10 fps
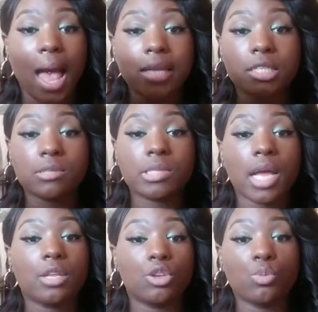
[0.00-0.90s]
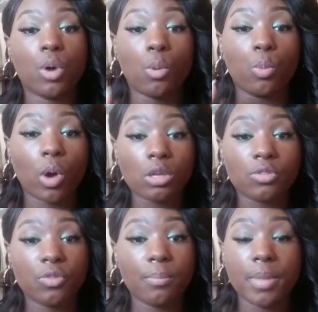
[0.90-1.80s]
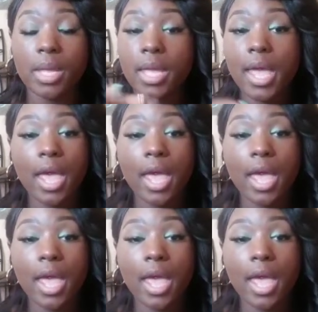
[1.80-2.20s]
I just telling you what worked for me